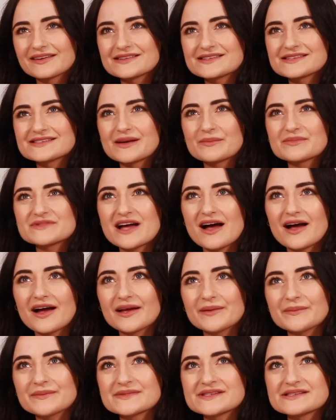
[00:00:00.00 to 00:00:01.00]

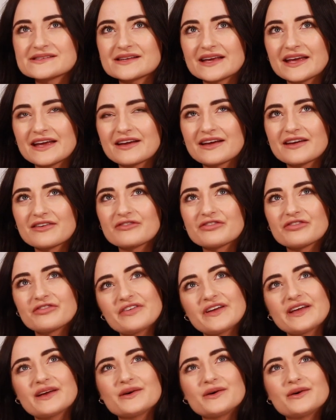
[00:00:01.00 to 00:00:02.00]
sometimes it can
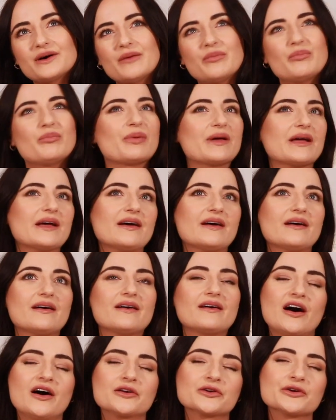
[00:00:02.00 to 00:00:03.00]
feel a bit
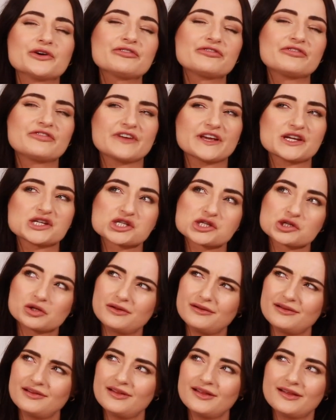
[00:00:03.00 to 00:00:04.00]

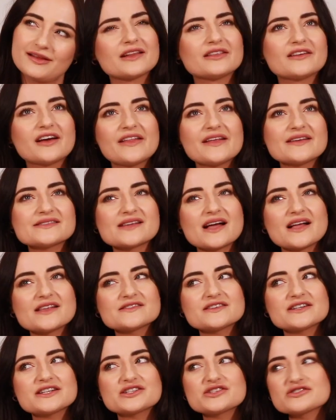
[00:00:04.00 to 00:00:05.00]
unofficial. I know that
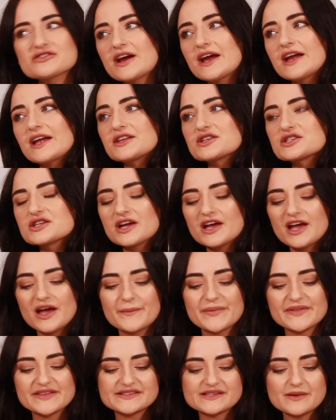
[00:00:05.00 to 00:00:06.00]
sounds really strange,
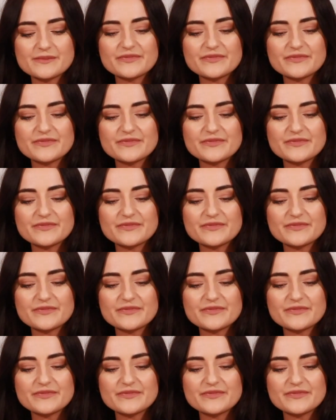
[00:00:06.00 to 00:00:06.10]
but there's